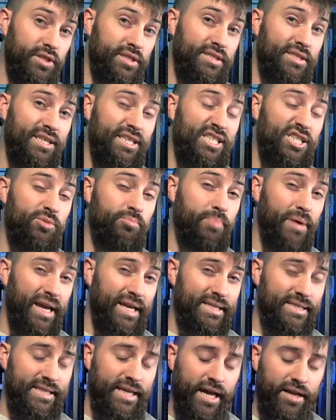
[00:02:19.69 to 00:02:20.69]
this is a
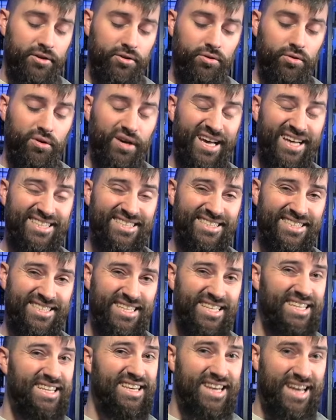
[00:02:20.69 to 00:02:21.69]
Spikes Tactical
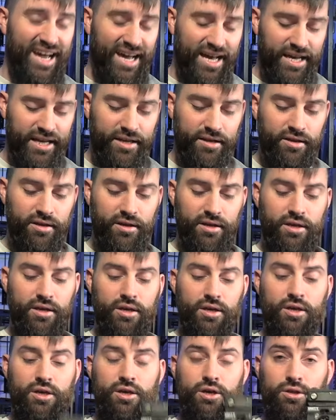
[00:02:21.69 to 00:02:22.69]
ST9
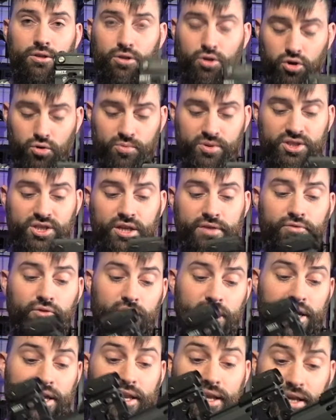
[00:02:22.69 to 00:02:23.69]
lower receiver. And